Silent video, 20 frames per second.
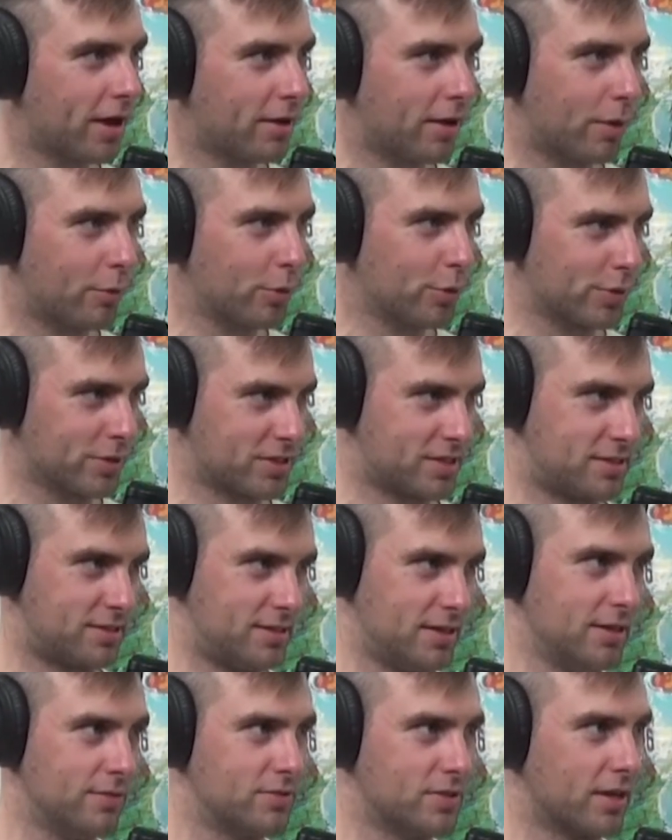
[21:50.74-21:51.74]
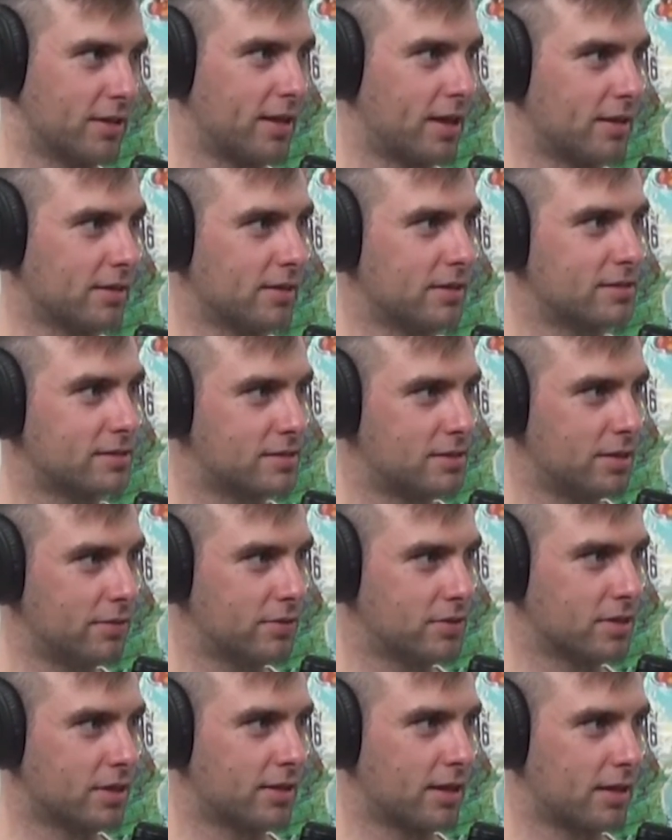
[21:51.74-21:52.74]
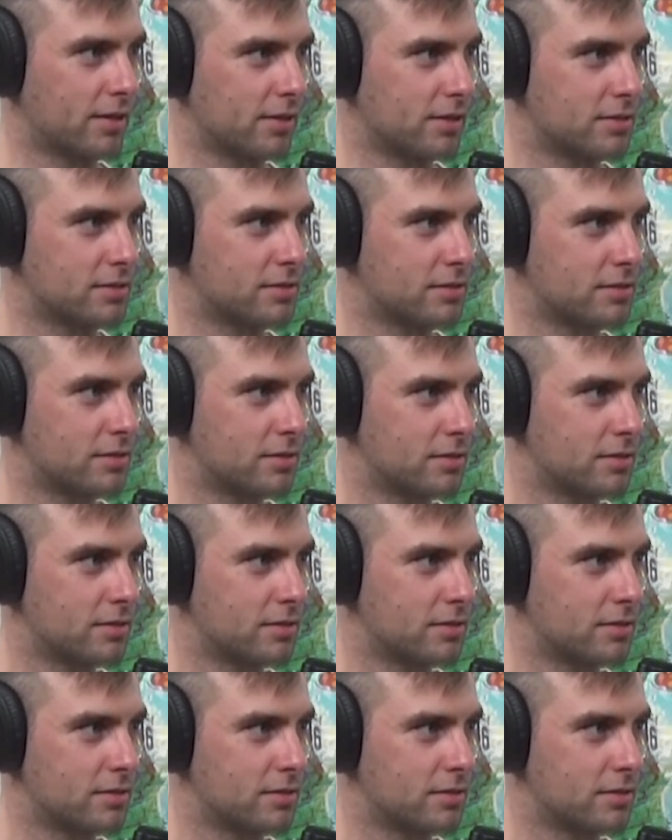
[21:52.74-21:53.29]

where Steve's on that list. Steven's on that list.